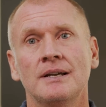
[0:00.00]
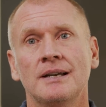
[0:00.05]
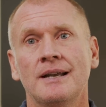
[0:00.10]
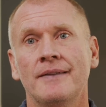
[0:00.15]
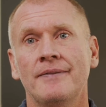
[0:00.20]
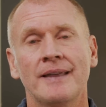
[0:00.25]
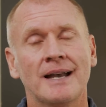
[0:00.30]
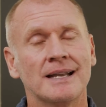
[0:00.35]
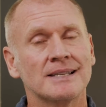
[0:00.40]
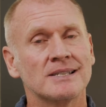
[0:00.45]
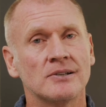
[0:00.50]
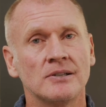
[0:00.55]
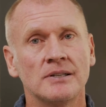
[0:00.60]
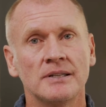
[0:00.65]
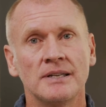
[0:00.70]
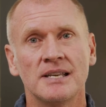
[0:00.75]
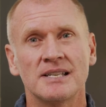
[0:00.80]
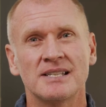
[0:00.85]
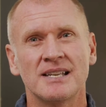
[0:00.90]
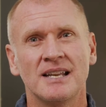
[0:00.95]
And that's all
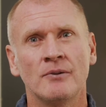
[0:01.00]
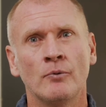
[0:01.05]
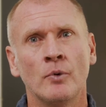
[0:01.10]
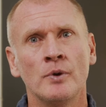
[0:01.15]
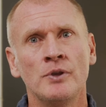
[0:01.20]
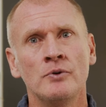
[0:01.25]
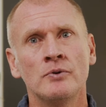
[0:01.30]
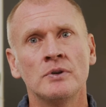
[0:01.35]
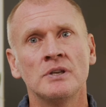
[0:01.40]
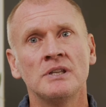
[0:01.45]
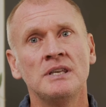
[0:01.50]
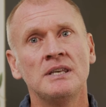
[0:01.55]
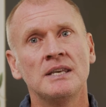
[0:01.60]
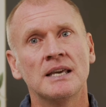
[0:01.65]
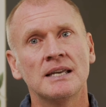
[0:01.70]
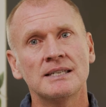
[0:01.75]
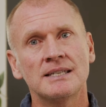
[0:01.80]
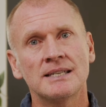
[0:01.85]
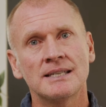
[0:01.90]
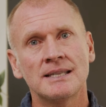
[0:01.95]
it is. And when you can
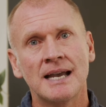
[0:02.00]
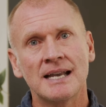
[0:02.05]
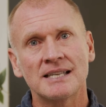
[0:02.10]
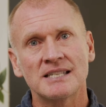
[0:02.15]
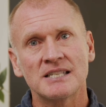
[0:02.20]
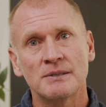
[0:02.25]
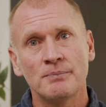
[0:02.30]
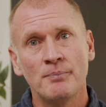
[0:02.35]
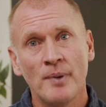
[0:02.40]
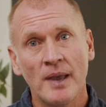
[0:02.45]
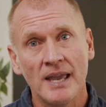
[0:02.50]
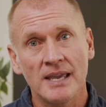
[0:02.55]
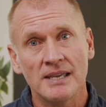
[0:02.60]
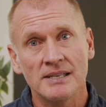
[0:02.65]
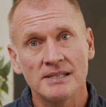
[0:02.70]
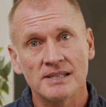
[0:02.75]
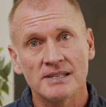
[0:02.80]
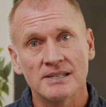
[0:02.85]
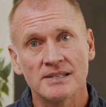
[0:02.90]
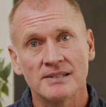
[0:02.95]
get to that
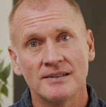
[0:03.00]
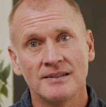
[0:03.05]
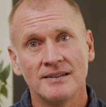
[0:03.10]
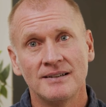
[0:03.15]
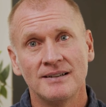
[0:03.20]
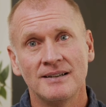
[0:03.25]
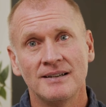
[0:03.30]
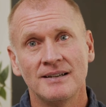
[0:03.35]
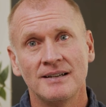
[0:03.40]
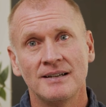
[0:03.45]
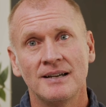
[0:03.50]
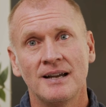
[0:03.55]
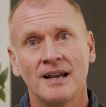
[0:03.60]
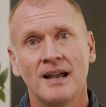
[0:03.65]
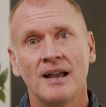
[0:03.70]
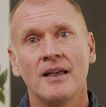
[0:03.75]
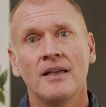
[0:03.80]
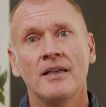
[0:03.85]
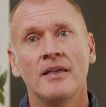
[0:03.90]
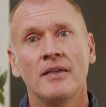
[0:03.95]
space,
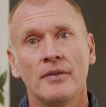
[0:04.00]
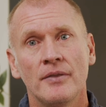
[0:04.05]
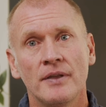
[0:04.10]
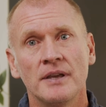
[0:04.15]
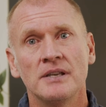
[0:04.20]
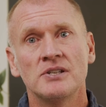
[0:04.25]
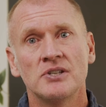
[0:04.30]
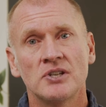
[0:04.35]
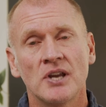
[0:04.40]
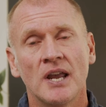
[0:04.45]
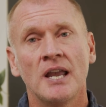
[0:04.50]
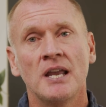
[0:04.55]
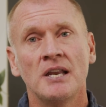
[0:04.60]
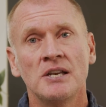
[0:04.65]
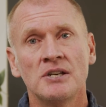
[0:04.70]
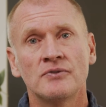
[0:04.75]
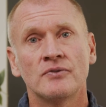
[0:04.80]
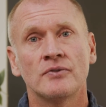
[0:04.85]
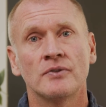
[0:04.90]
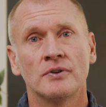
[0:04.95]
things
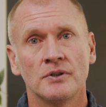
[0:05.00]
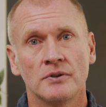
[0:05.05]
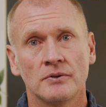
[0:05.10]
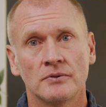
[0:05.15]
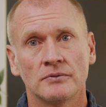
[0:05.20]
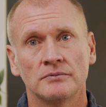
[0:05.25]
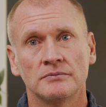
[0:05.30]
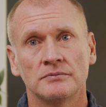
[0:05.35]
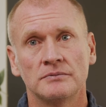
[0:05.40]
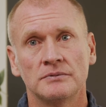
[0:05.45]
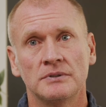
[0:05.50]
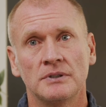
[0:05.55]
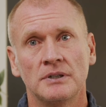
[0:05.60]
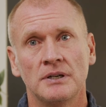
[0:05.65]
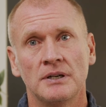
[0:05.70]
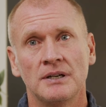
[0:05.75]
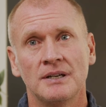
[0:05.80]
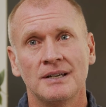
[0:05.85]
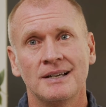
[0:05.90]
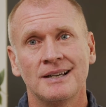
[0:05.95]
change for you.
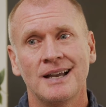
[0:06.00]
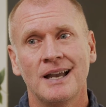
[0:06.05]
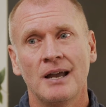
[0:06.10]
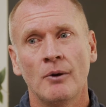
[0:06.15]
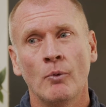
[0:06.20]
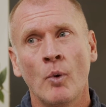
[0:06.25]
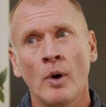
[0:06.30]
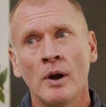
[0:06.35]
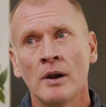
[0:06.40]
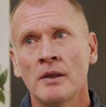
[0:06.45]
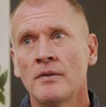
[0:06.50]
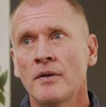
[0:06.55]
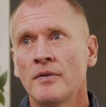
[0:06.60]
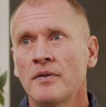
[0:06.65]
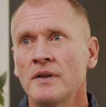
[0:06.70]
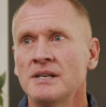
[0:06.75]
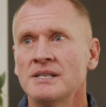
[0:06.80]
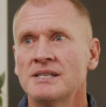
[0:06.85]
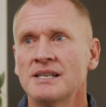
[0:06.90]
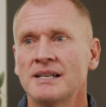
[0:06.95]
And one of the
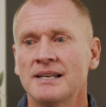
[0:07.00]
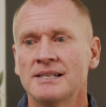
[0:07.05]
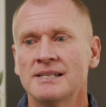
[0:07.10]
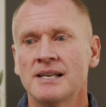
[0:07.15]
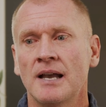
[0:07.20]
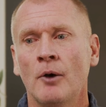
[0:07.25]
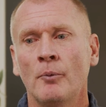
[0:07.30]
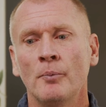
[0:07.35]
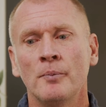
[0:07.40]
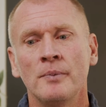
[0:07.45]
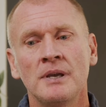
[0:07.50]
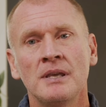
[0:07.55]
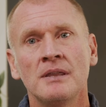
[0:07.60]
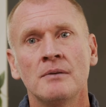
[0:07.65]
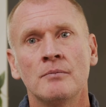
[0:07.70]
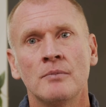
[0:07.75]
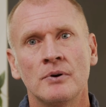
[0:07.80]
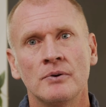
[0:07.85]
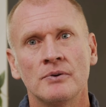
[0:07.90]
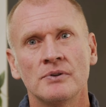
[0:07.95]
things that has helped me the
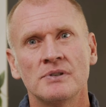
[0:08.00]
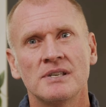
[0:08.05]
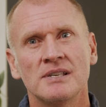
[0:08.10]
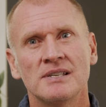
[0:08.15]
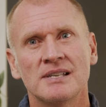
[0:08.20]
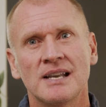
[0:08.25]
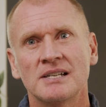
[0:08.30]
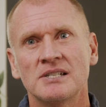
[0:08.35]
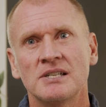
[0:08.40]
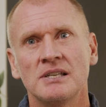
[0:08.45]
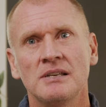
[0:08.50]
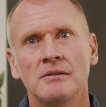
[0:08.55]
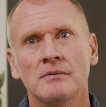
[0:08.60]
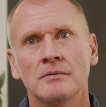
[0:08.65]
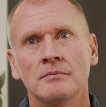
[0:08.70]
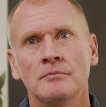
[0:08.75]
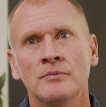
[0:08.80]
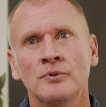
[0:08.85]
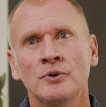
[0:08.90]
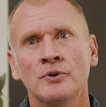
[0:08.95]
most is actually
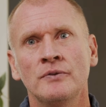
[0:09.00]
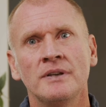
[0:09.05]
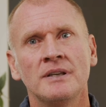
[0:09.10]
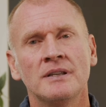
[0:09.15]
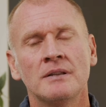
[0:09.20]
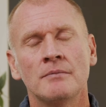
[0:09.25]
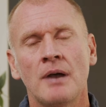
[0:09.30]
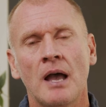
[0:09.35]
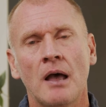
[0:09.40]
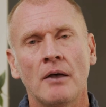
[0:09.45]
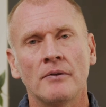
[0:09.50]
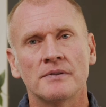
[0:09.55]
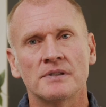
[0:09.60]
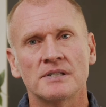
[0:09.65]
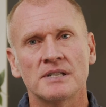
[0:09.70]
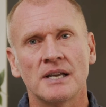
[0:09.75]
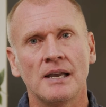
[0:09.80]
moving in the mountains.